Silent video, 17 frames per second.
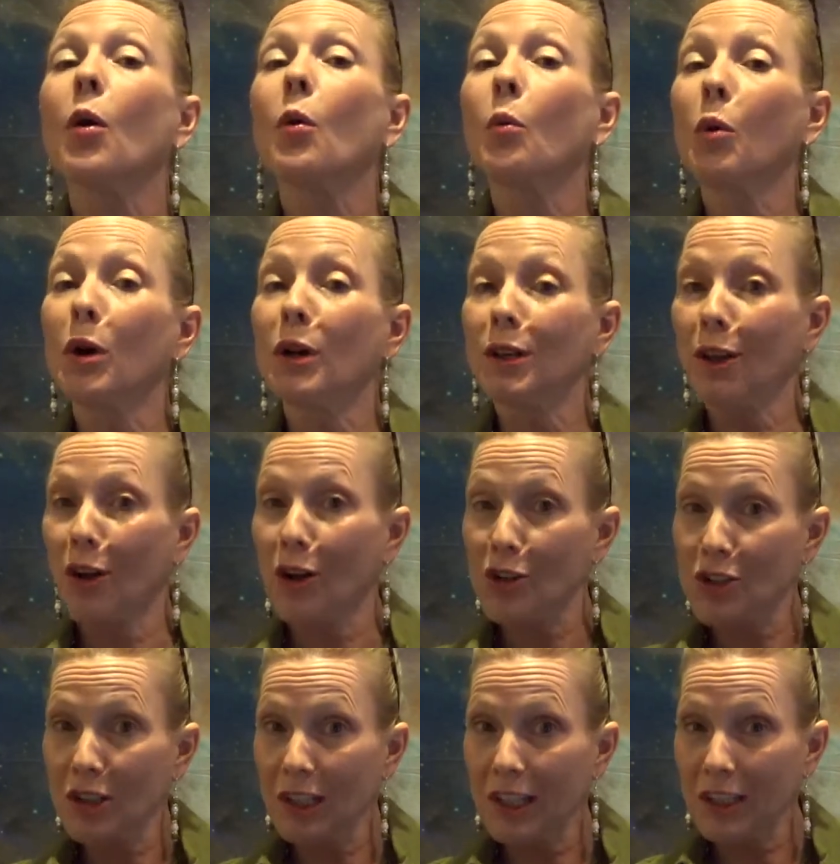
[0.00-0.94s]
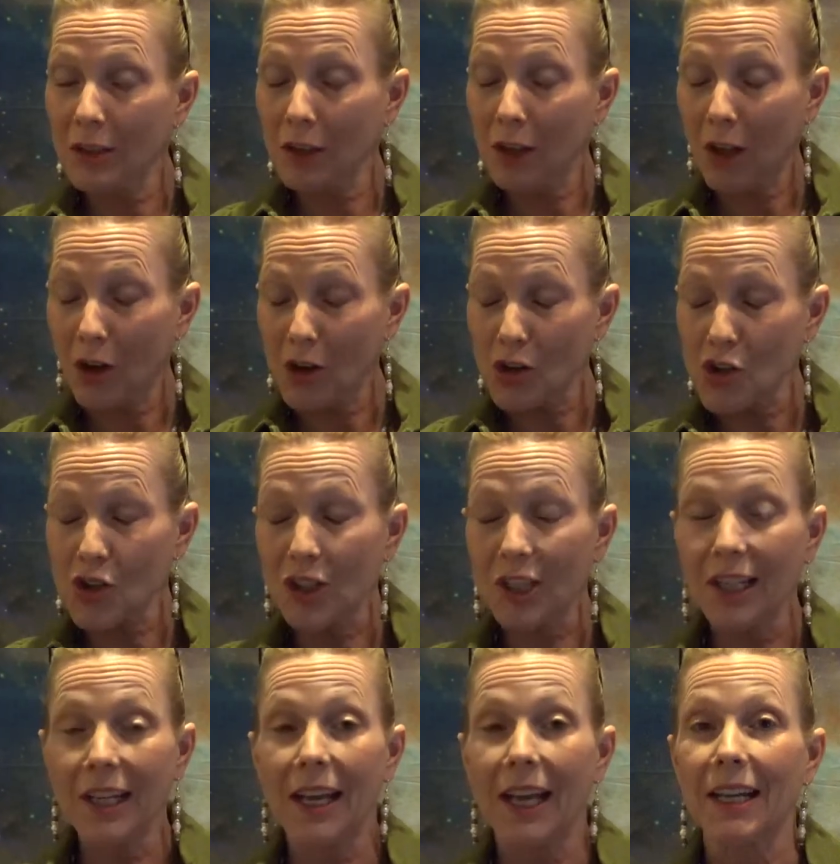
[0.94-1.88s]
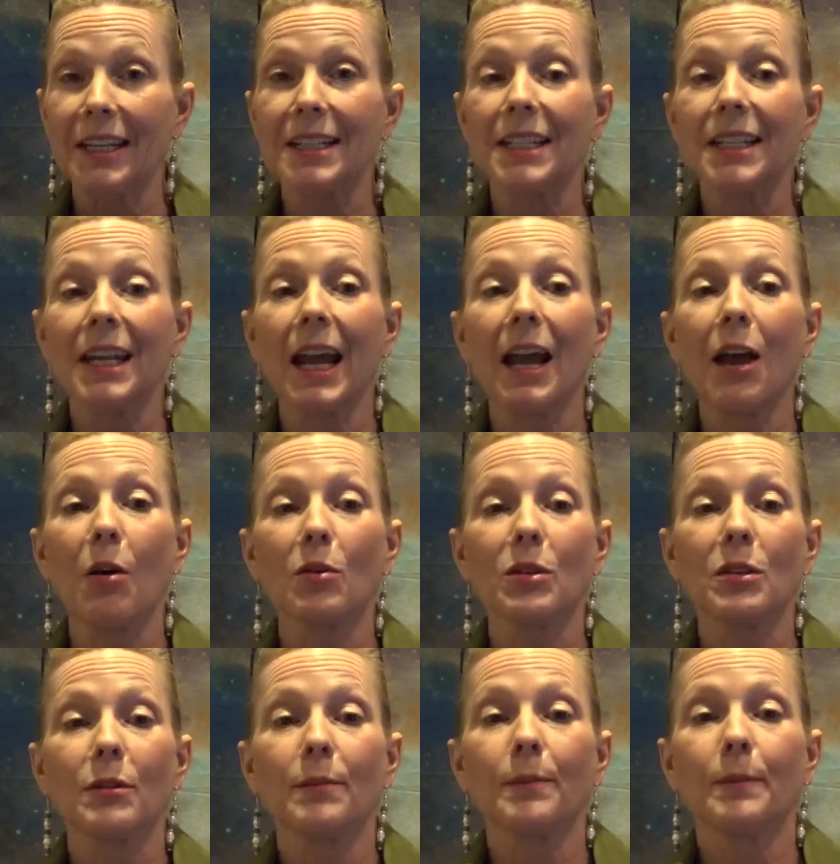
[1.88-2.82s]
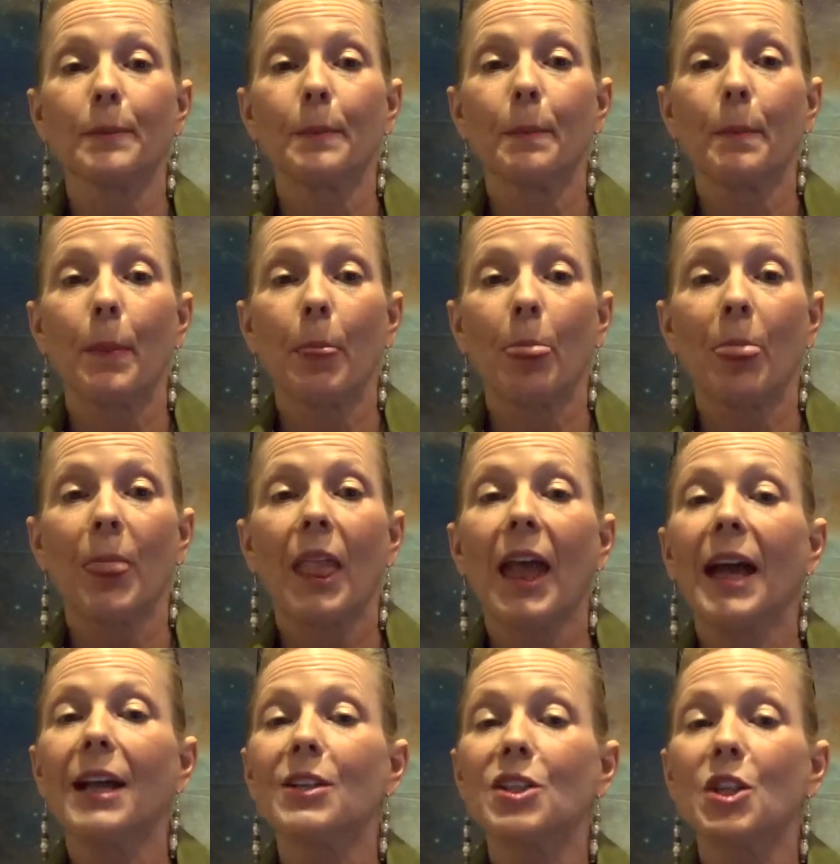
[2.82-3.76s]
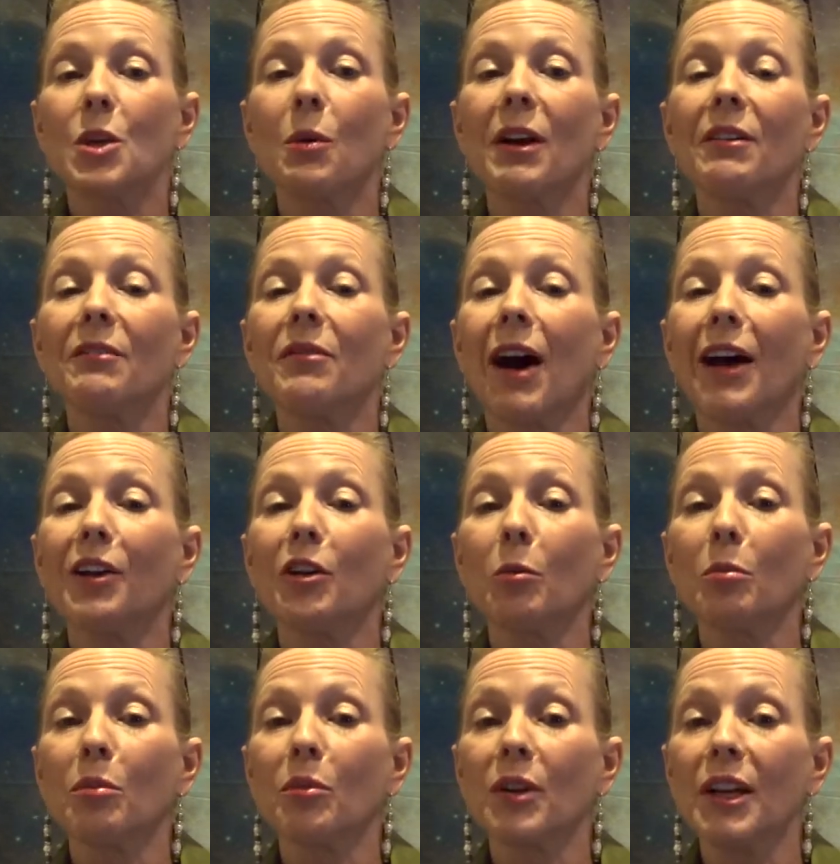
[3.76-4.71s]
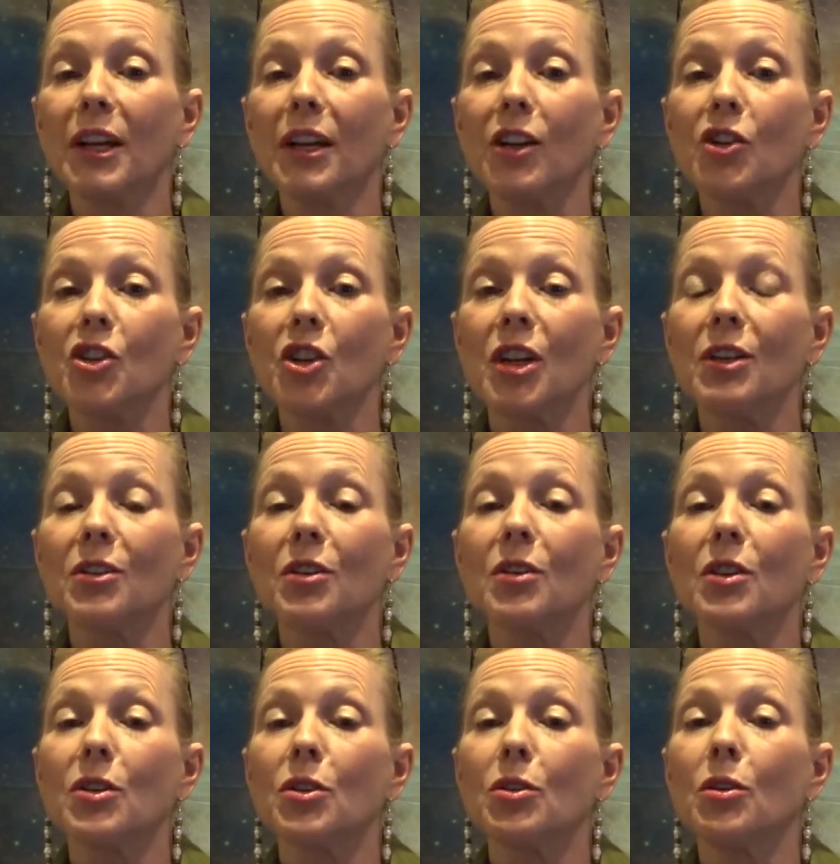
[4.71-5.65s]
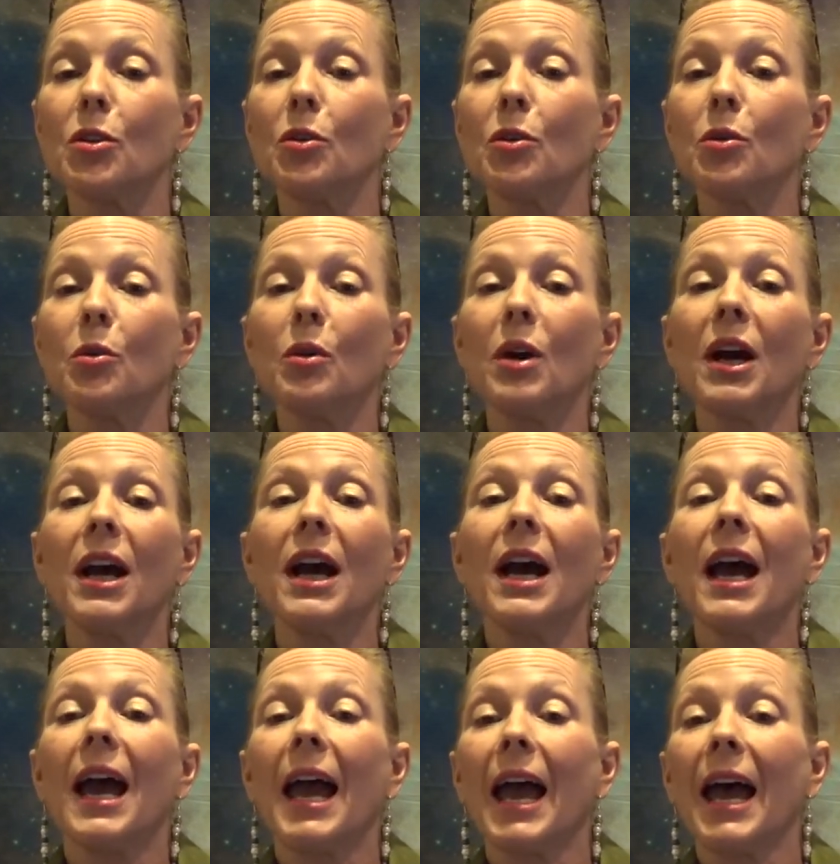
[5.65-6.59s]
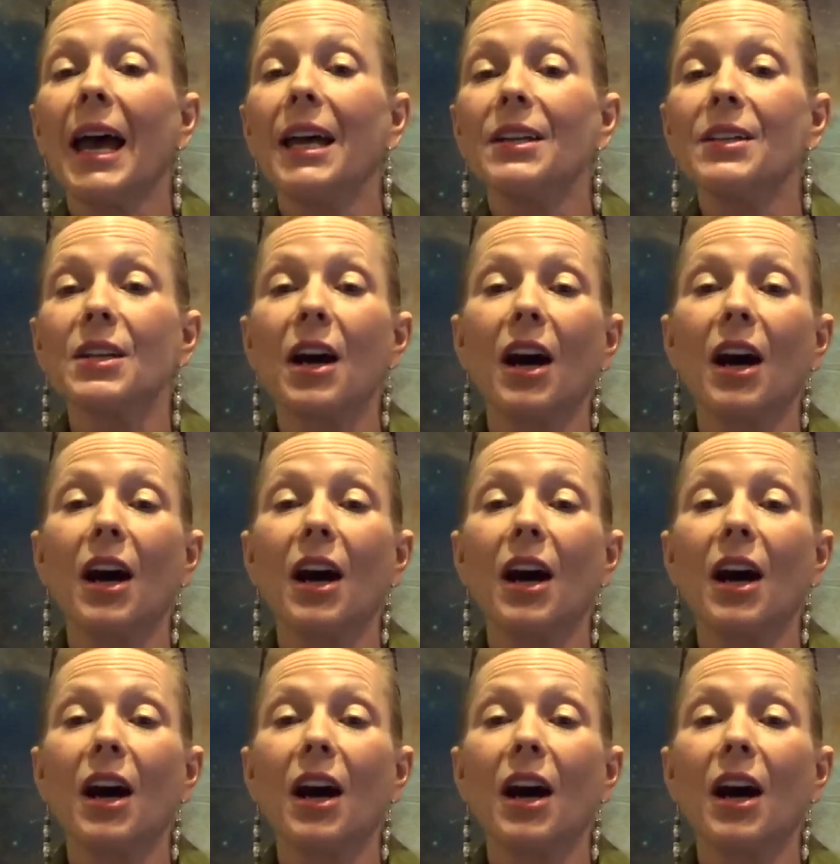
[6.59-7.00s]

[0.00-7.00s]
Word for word: were largely edited out. And so a vital bridge into this new and